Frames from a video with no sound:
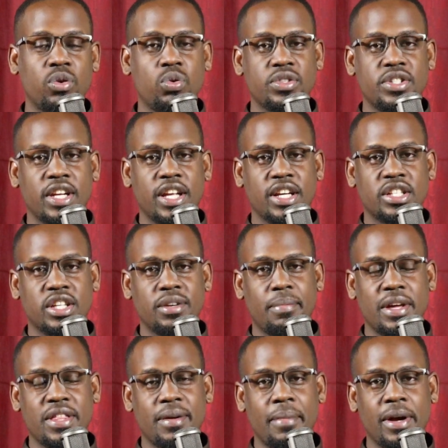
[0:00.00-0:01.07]
who was elected
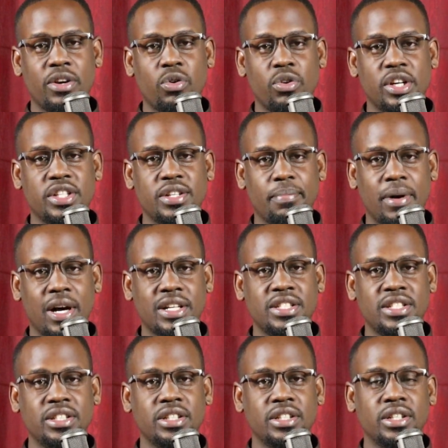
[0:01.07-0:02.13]
by the minority
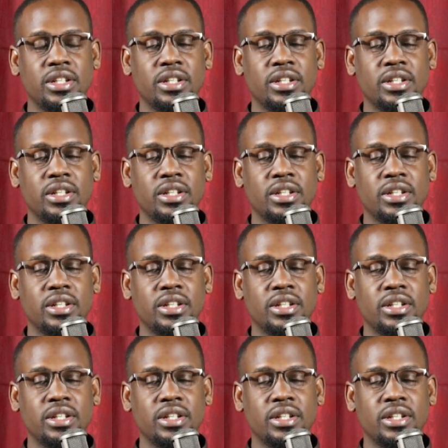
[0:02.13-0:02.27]
party,